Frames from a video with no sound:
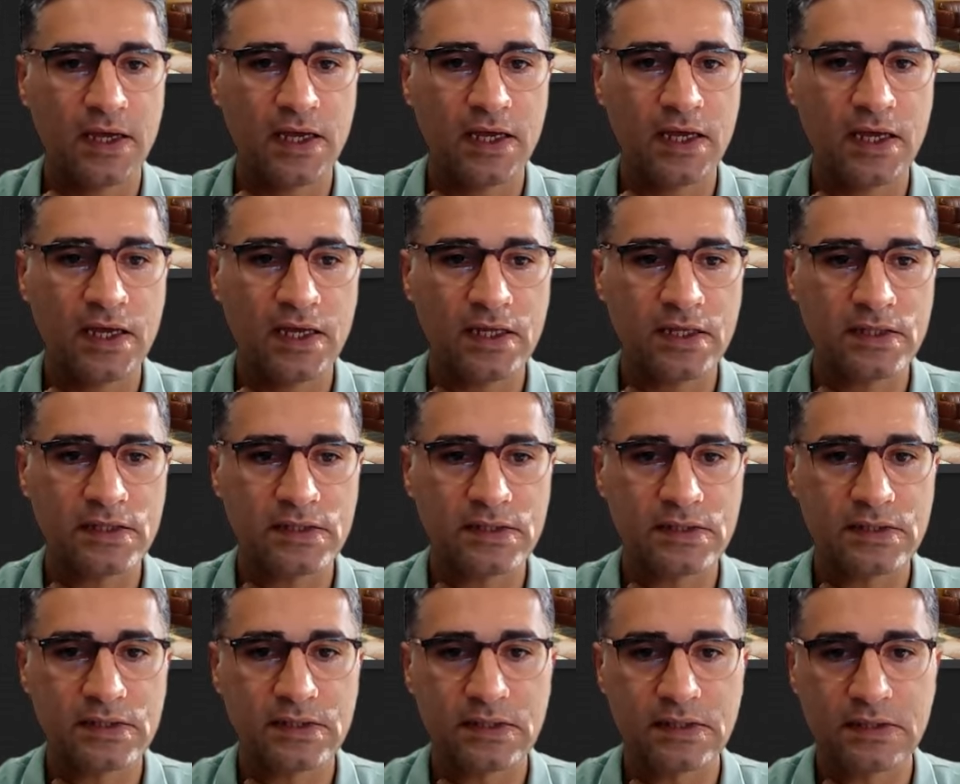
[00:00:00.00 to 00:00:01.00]

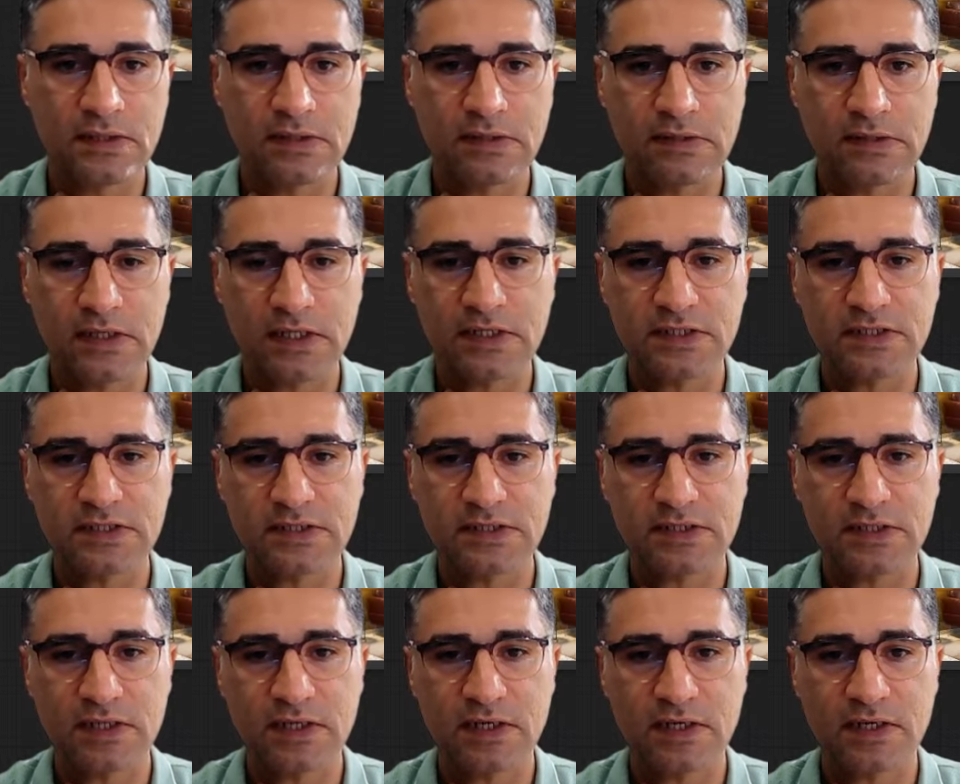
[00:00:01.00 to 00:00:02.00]
And
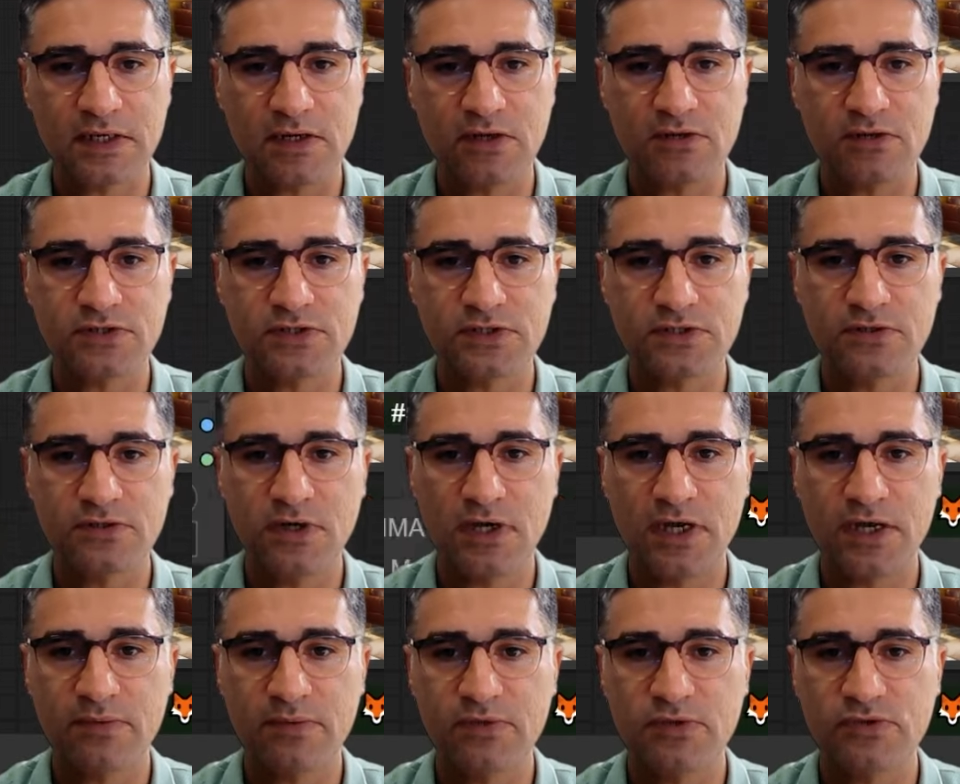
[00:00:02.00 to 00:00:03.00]
yes, also
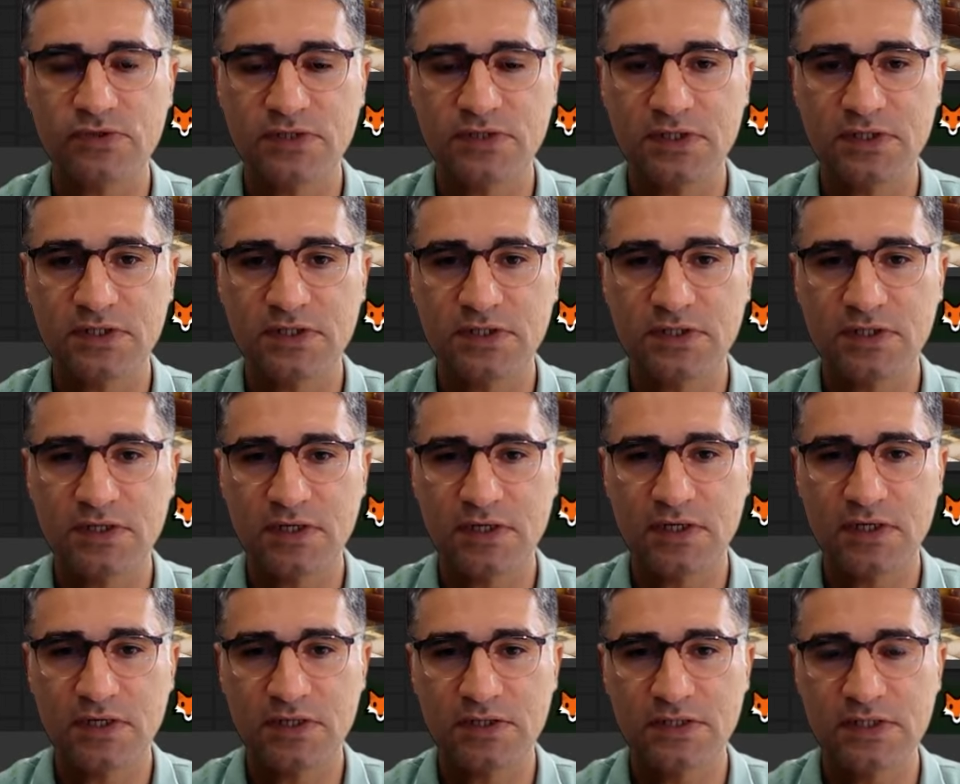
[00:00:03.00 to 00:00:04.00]
I'm using
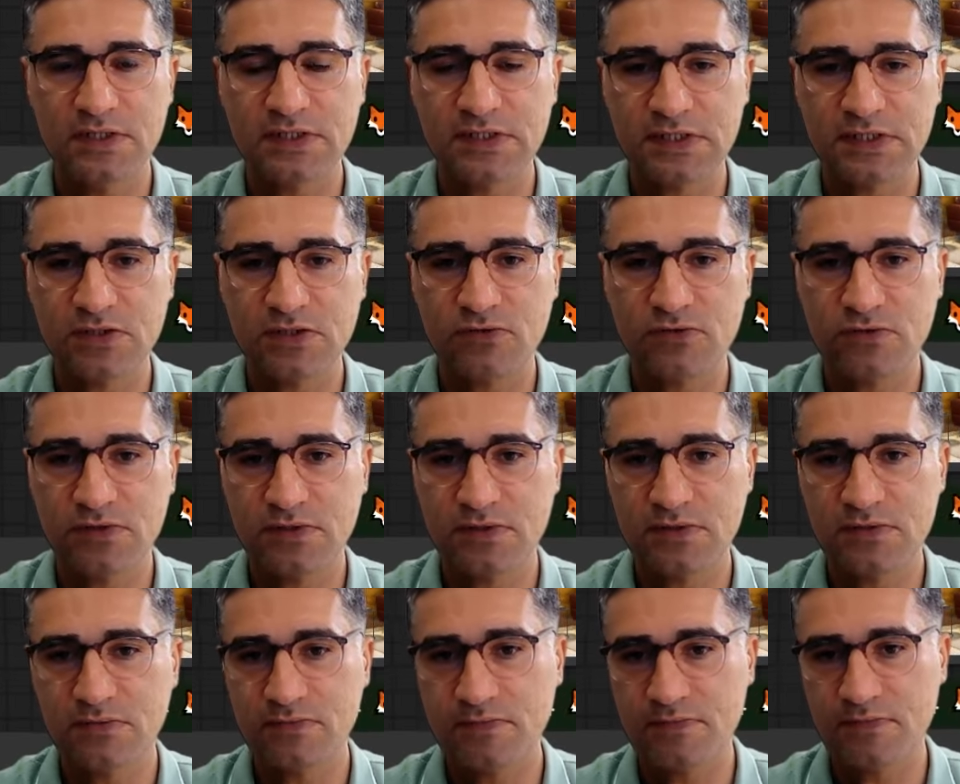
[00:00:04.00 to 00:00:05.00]
this node